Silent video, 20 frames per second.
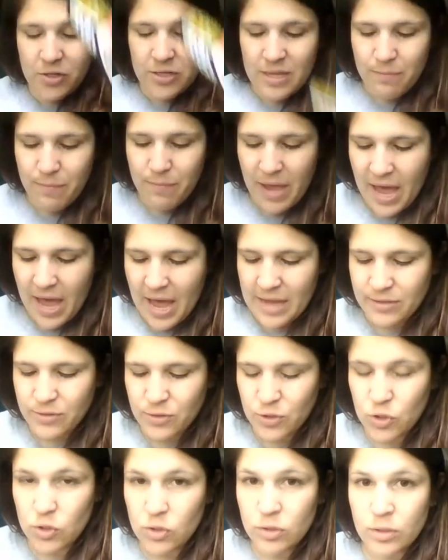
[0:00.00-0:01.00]
a cookie
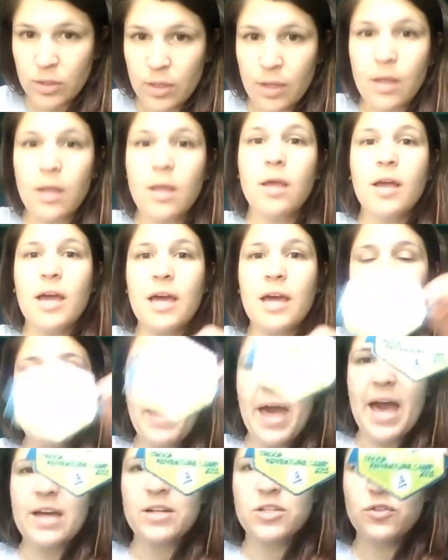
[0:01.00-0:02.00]
patch, got a
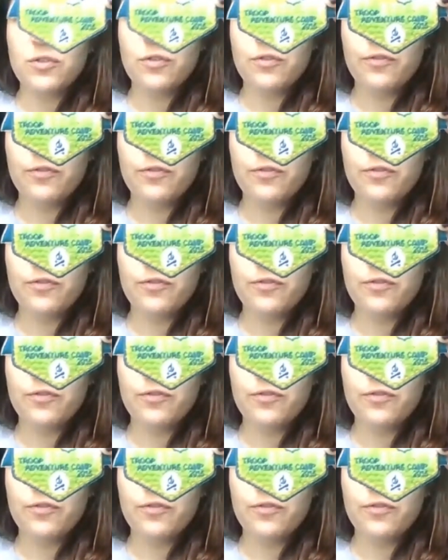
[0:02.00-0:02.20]
patch